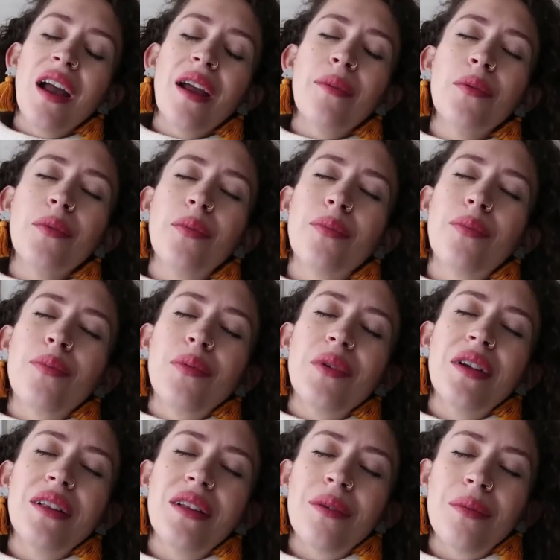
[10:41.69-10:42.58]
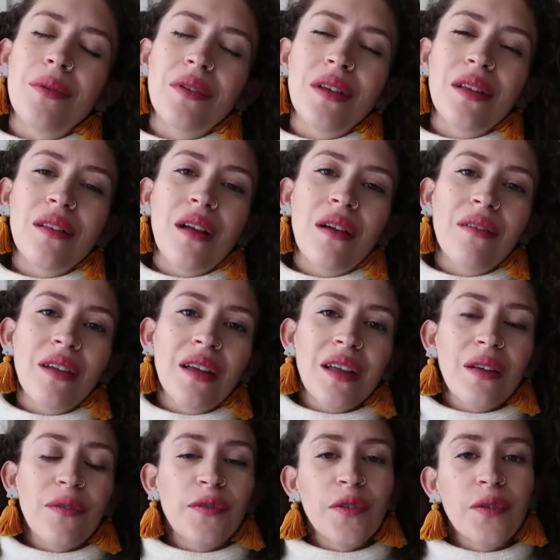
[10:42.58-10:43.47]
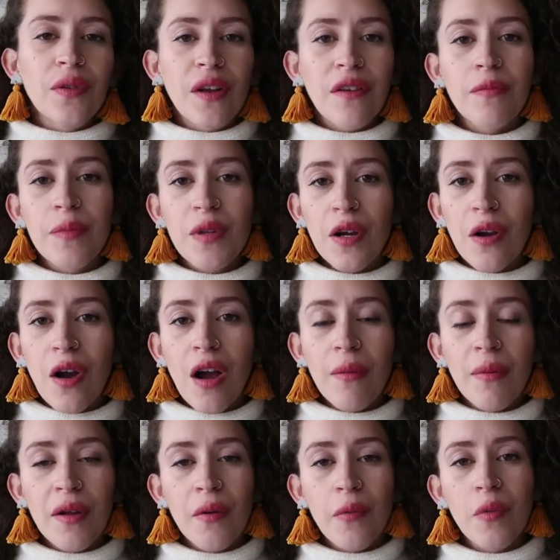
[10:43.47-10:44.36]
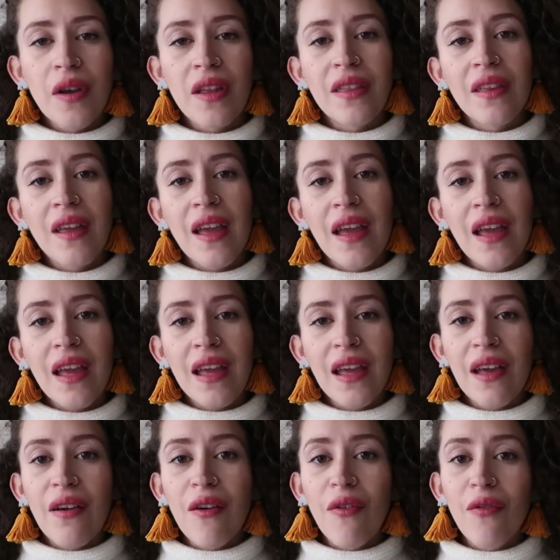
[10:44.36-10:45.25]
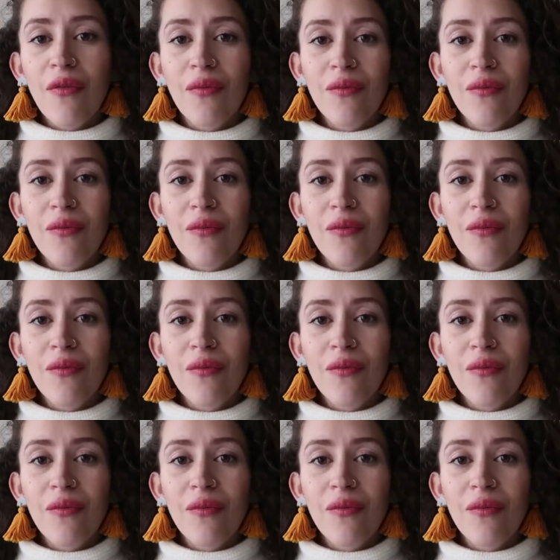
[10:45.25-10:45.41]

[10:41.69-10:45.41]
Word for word: I would really, really love it if you left me a comment with a